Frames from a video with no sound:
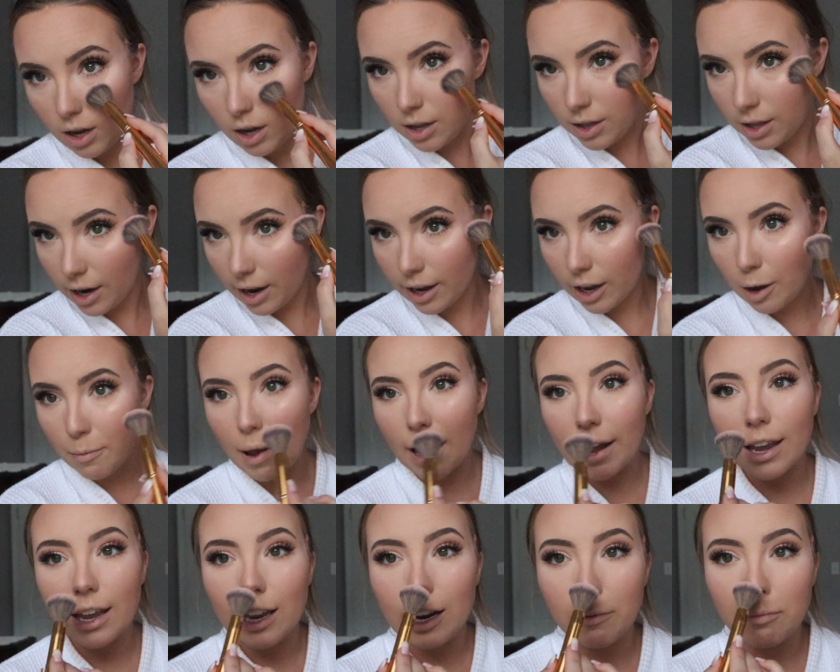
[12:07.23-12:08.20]
And then I go
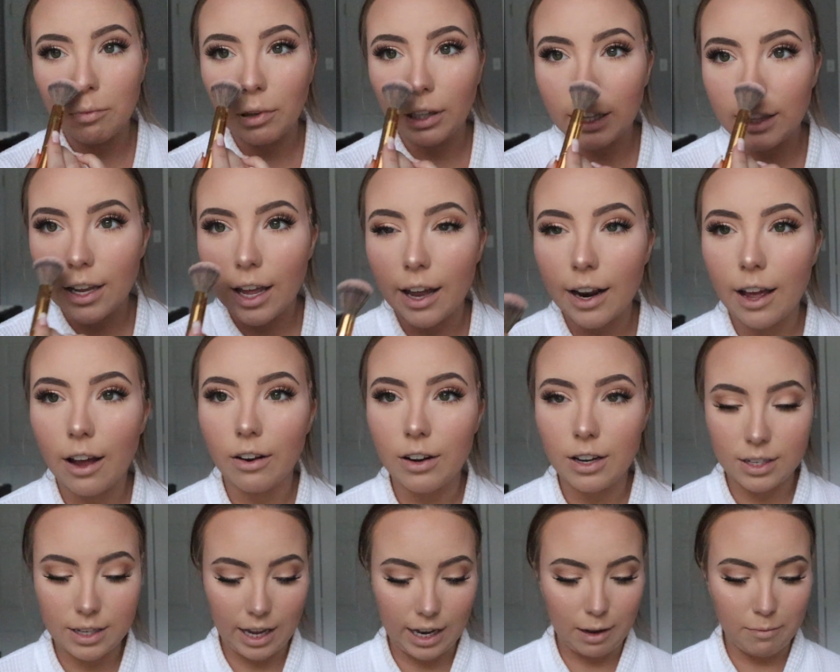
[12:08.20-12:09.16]
back in and blend that out in
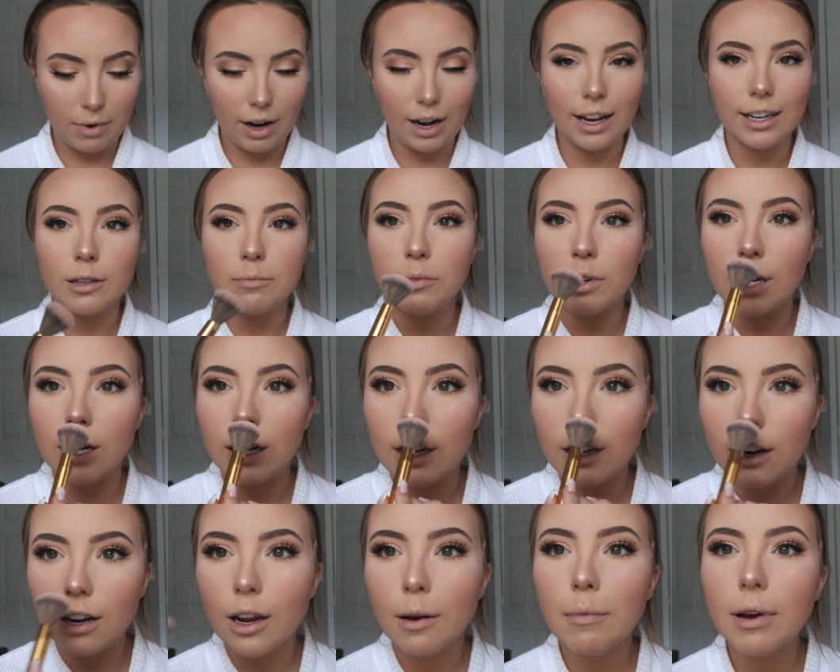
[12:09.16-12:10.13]
a second, but I like to put a
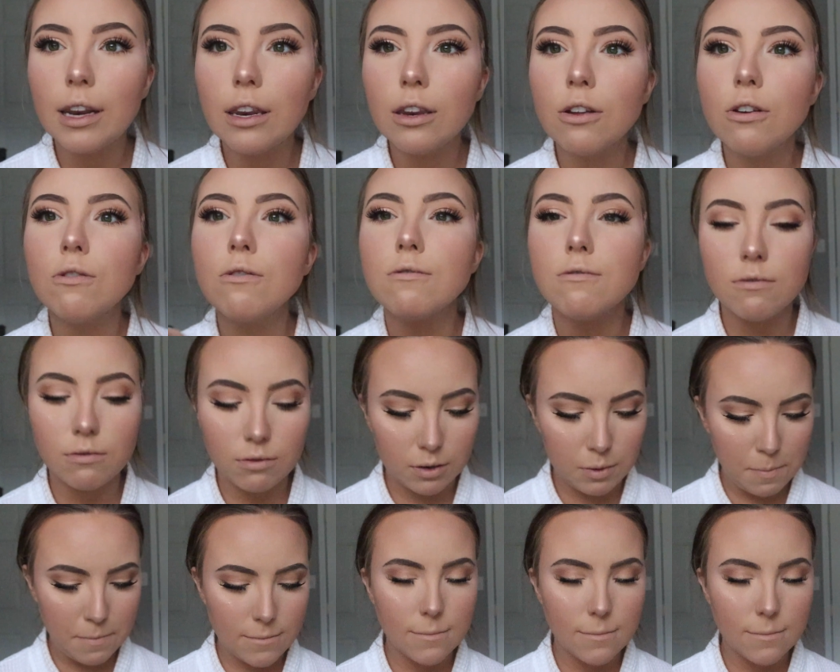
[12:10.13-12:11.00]
little on my nose.